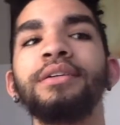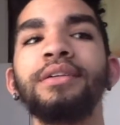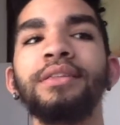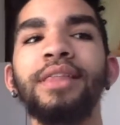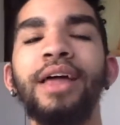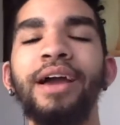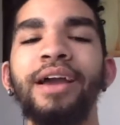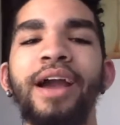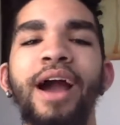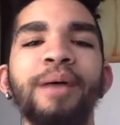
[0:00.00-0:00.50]

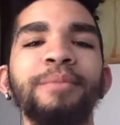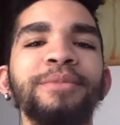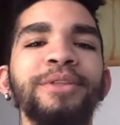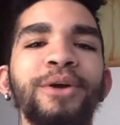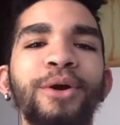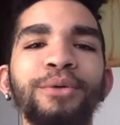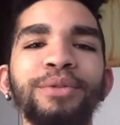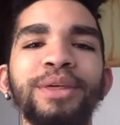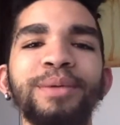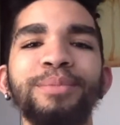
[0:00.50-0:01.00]
Like I'm the
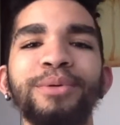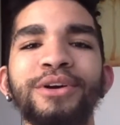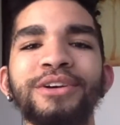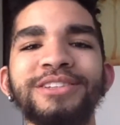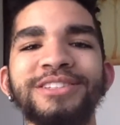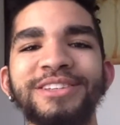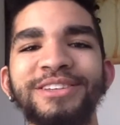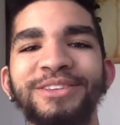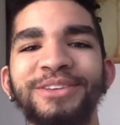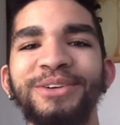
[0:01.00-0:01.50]
only
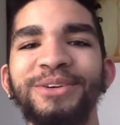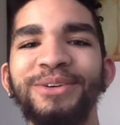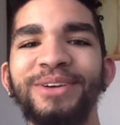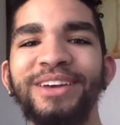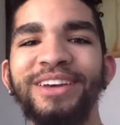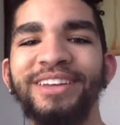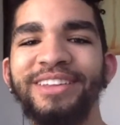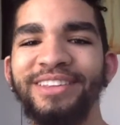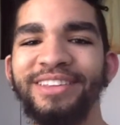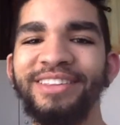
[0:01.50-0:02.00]
person who
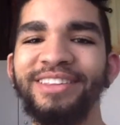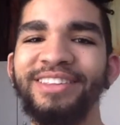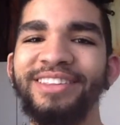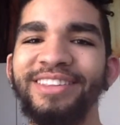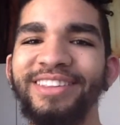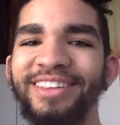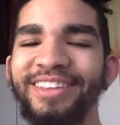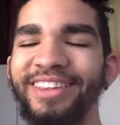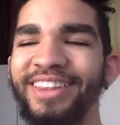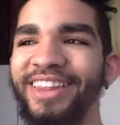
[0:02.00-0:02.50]

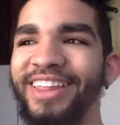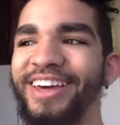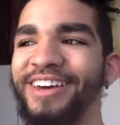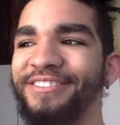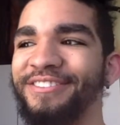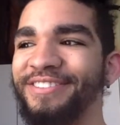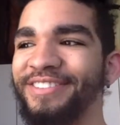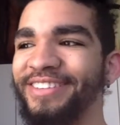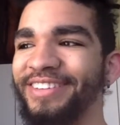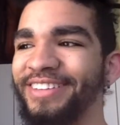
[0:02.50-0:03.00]
can
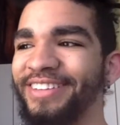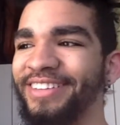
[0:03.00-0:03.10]
lift